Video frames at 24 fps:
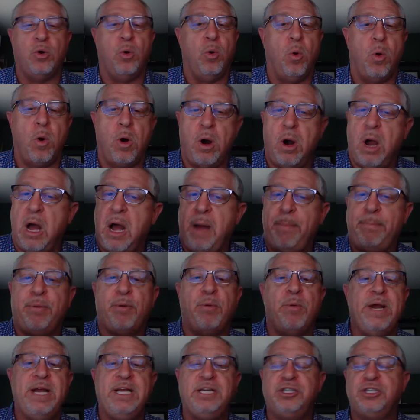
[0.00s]
or
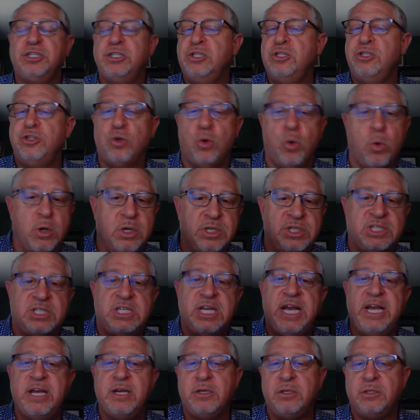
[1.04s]
operations or
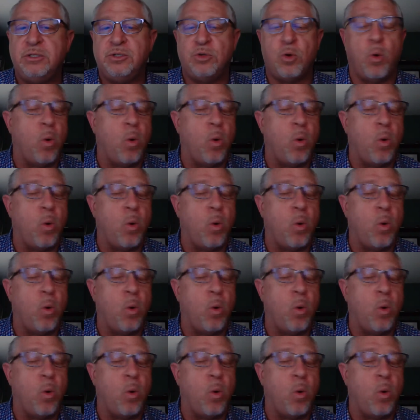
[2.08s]
sales